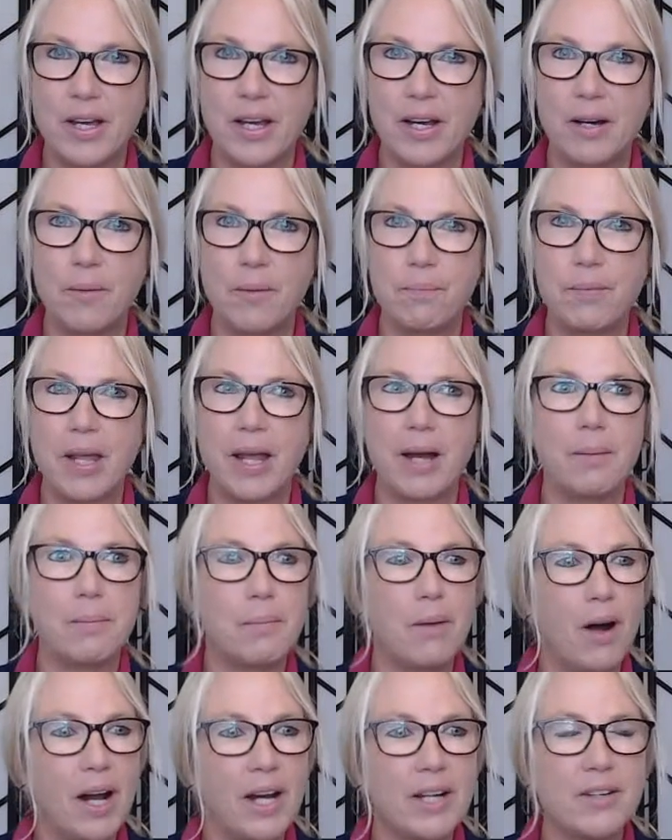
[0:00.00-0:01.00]
Our
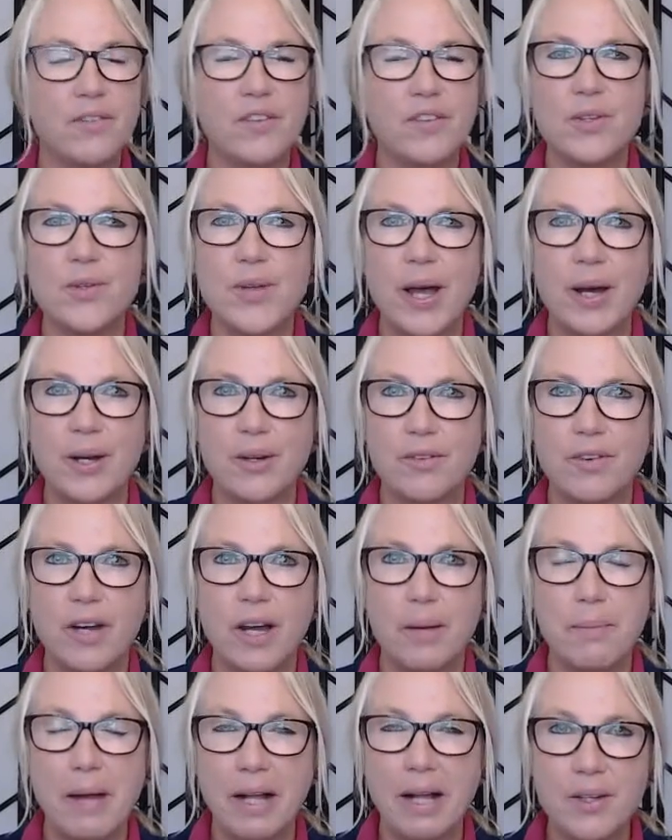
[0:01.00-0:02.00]
mind, if it's out of
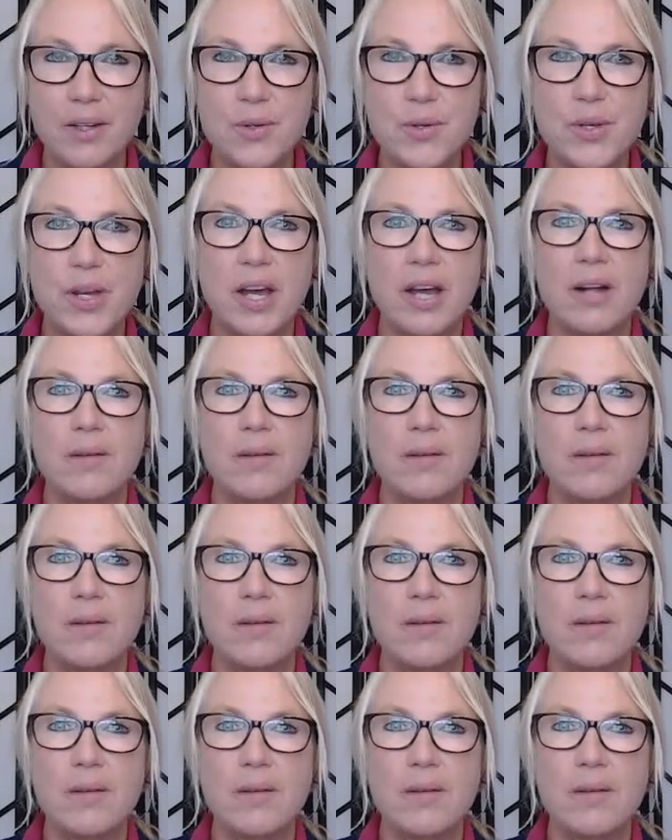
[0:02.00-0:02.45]
balance,